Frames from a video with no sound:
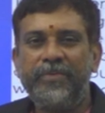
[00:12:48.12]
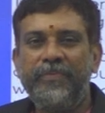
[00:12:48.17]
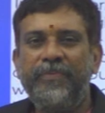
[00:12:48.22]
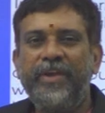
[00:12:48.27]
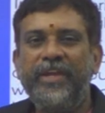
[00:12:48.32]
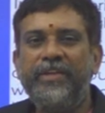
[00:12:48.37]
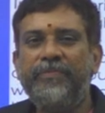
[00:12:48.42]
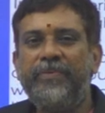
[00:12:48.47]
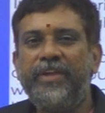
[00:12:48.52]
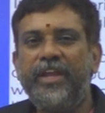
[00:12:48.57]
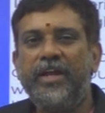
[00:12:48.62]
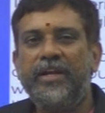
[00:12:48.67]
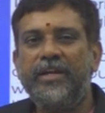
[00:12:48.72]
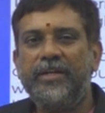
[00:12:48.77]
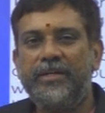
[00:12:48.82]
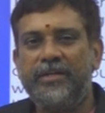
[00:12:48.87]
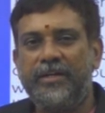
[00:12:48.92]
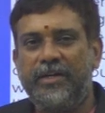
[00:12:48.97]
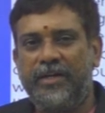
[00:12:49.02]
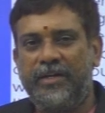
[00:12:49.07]
when
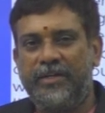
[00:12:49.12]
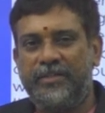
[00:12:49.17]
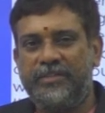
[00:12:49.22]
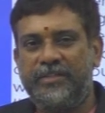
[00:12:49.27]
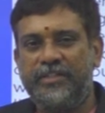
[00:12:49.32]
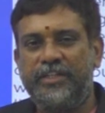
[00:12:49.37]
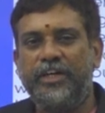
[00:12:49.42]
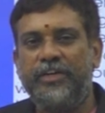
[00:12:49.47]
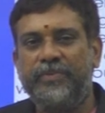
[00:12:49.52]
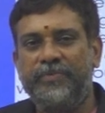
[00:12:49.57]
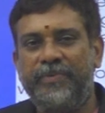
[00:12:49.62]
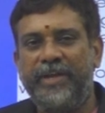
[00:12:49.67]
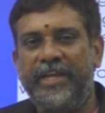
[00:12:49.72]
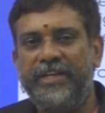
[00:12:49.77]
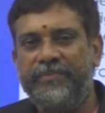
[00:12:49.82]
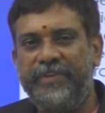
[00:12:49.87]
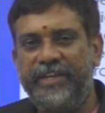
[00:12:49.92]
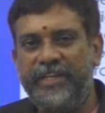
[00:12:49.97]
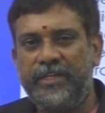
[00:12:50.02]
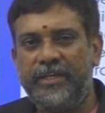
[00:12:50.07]

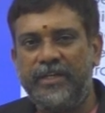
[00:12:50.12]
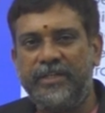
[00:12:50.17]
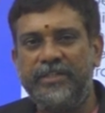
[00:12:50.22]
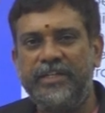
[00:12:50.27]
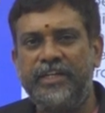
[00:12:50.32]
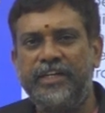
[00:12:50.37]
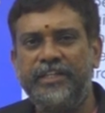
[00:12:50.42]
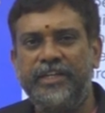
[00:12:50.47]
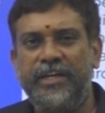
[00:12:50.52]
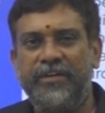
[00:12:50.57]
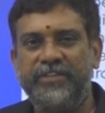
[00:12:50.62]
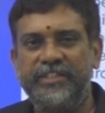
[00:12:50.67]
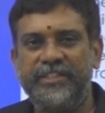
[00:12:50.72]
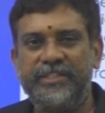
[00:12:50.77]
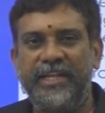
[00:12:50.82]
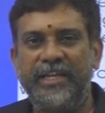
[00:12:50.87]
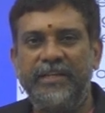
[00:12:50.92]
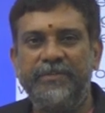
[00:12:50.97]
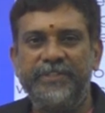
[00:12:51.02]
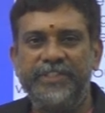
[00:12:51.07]
we turn on our
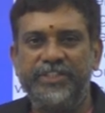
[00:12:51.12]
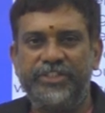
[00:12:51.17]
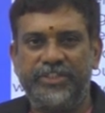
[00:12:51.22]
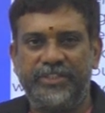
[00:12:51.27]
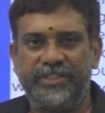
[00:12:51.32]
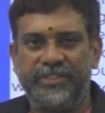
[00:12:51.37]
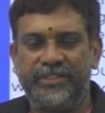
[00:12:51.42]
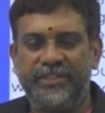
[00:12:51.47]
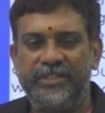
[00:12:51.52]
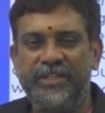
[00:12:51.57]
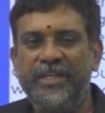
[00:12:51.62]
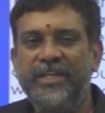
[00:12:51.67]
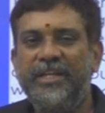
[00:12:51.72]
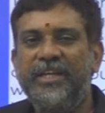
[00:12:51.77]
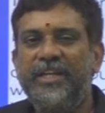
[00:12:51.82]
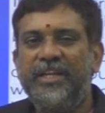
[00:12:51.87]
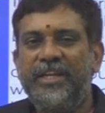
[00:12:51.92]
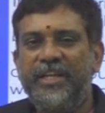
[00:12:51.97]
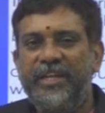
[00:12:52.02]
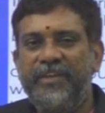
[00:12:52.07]
television,
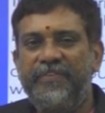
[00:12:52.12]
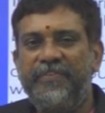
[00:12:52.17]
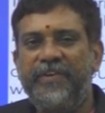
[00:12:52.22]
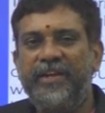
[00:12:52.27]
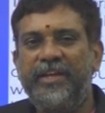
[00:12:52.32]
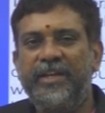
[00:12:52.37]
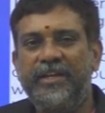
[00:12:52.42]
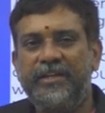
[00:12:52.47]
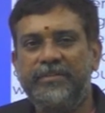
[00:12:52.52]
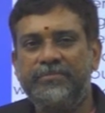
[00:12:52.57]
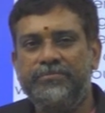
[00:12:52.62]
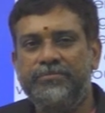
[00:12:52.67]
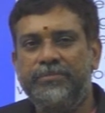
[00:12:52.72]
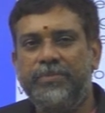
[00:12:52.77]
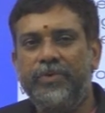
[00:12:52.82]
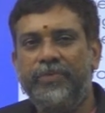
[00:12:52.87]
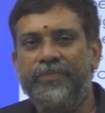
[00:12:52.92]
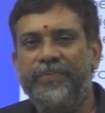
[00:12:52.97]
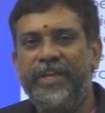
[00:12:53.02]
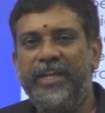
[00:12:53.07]
if a
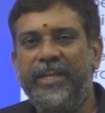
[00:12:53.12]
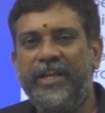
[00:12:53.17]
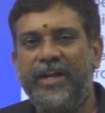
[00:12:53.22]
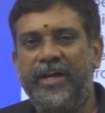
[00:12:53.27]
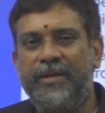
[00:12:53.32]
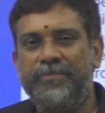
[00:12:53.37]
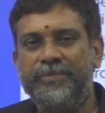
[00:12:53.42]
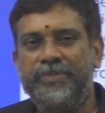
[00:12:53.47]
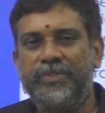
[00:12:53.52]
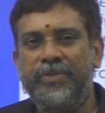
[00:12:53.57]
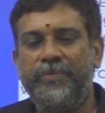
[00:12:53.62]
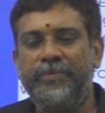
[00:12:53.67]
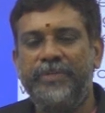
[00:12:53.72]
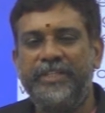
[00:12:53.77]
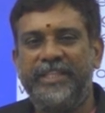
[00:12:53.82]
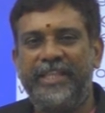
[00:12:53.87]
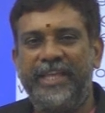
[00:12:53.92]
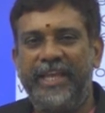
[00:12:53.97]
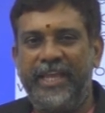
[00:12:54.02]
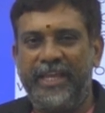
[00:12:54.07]
movie comes
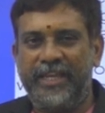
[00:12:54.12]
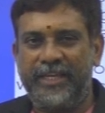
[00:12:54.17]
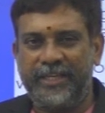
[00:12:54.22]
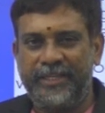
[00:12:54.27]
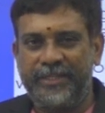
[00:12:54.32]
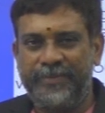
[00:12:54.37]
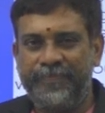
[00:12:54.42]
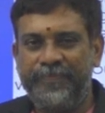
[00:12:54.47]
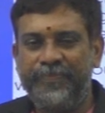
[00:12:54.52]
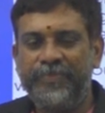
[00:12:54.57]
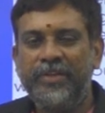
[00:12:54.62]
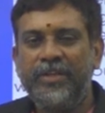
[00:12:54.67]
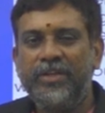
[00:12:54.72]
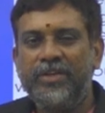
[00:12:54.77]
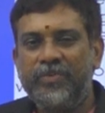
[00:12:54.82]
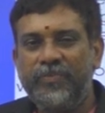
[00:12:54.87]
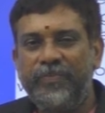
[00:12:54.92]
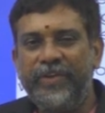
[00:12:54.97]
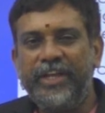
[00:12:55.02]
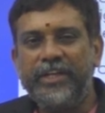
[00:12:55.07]
over there,
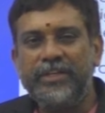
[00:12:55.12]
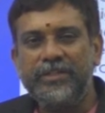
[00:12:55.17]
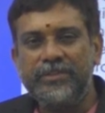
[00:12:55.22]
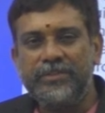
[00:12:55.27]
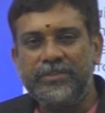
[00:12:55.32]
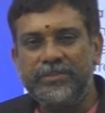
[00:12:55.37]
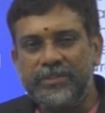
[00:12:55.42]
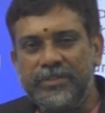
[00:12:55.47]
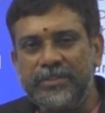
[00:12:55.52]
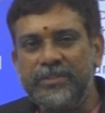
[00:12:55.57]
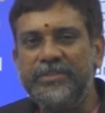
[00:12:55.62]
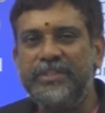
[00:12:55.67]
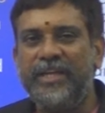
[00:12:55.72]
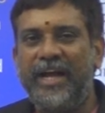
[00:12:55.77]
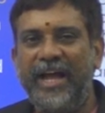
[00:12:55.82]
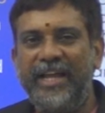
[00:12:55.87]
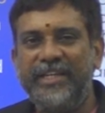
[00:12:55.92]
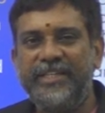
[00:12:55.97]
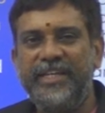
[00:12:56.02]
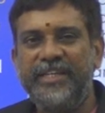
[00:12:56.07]
we could
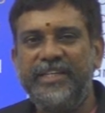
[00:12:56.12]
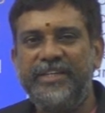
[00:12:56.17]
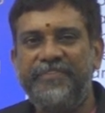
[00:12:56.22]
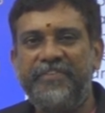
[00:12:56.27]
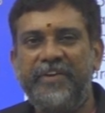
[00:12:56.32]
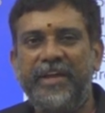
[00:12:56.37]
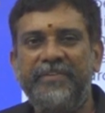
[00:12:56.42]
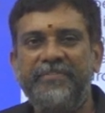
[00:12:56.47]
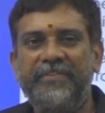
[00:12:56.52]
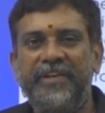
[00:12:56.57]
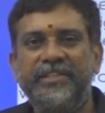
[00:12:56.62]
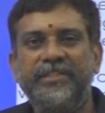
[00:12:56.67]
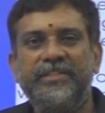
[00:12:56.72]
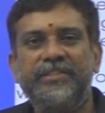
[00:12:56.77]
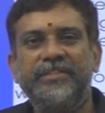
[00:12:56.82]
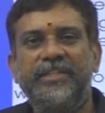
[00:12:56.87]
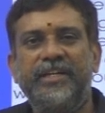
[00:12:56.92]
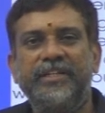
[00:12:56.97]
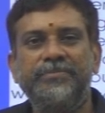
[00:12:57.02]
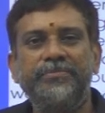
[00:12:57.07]
identify
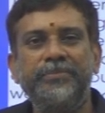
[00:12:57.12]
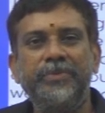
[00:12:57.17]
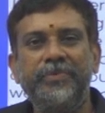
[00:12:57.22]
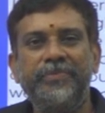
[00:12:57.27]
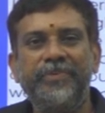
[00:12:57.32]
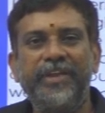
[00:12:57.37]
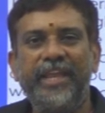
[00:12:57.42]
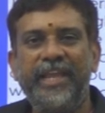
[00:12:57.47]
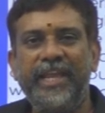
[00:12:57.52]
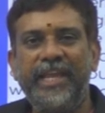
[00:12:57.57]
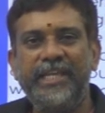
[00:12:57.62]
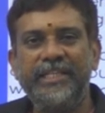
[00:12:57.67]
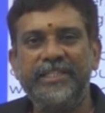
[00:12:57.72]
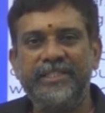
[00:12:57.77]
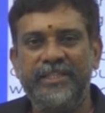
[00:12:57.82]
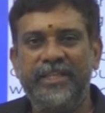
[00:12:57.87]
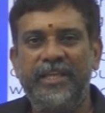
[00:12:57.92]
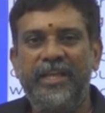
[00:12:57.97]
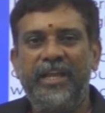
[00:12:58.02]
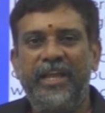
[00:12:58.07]
whether that movie
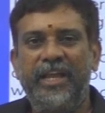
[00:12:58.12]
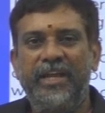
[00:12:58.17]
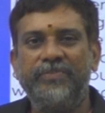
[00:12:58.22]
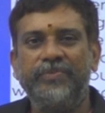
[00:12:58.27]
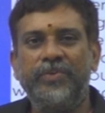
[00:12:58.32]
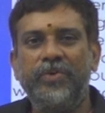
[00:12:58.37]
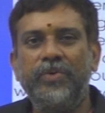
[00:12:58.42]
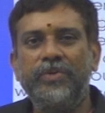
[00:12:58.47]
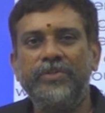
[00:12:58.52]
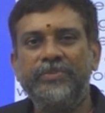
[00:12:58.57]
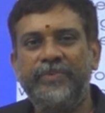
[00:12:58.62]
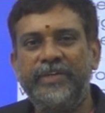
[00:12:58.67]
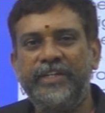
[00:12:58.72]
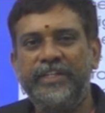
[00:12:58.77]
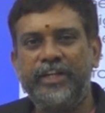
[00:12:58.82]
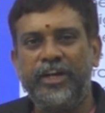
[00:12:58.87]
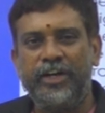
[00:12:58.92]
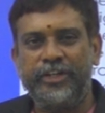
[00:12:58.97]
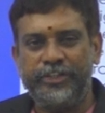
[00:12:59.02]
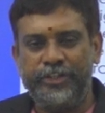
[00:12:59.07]
is a old
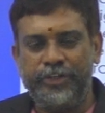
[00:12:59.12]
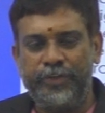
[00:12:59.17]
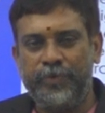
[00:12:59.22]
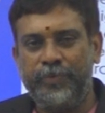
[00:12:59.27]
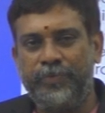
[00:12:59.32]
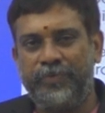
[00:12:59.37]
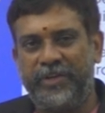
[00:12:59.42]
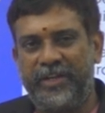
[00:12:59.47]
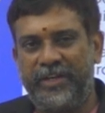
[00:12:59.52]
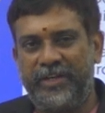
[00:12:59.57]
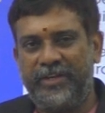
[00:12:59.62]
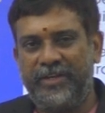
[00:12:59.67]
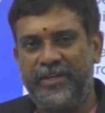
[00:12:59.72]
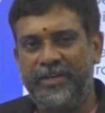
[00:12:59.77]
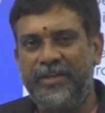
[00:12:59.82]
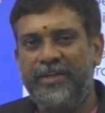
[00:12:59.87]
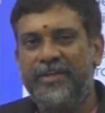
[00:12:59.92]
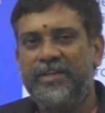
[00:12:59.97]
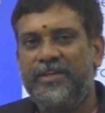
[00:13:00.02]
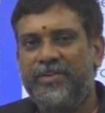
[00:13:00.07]
one or new one.
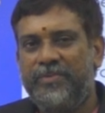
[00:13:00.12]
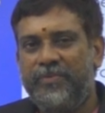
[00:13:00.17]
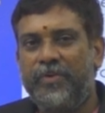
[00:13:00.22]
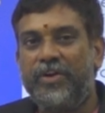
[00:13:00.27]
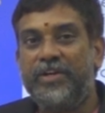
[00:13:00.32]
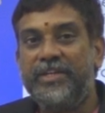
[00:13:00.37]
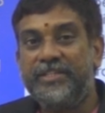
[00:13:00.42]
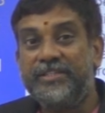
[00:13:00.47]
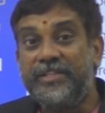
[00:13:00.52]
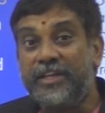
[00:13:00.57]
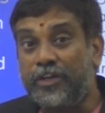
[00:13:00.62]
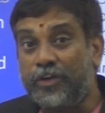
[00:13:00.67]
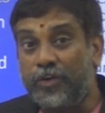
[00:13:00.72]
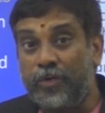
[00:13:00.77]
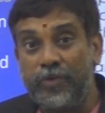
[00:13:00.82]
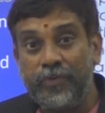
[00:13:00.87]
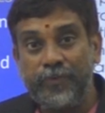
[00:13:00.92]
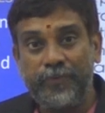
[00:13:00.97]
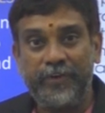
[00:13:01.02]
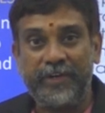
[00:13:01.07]
What is the
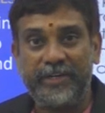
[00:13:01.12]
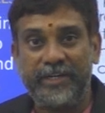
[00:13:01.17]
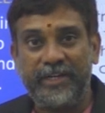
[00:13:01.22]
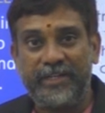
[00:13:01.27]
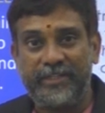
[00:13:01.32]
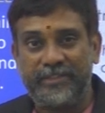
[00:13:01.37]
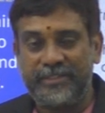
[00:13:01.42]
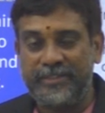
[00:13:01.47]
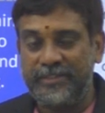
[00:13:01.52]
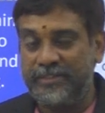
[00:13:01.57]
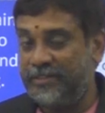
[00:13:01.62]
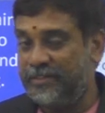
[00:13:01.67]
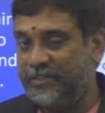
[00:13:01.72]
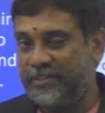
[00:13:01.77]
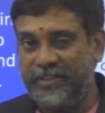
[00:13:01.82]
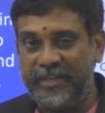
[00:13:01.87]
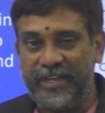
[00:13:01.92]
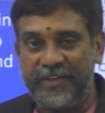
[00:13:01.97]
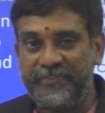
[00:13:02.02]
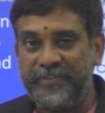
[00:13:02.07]
clue for us?
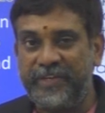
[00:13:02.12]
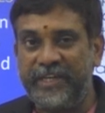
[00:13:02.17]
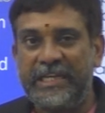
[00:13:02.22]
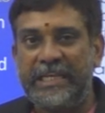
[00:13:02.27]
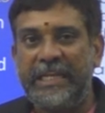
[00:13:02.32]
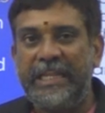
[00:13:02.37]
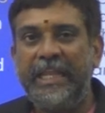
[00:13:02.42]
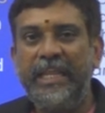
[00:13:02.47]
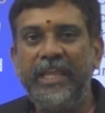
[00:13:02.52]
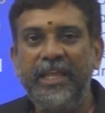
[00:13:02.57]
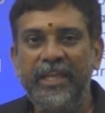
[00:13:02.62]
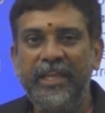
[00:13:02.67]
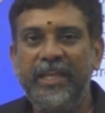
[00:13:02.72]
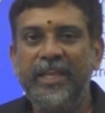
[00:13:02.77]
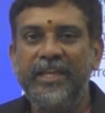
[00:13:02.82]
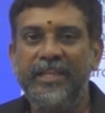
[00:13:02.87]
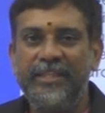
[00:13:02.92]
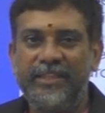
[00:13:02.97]
Definitely